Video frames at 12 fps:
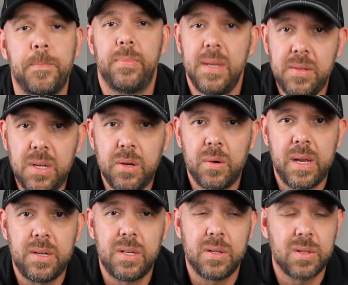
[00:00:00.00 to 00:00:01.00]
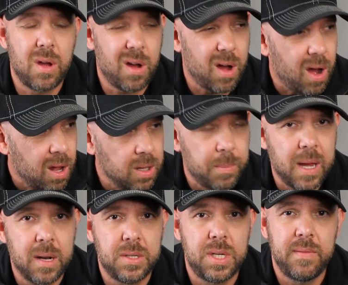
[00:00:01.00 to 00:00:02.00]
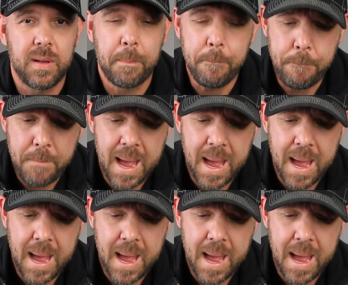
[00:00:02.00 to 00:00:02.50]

This iteration is all about achieving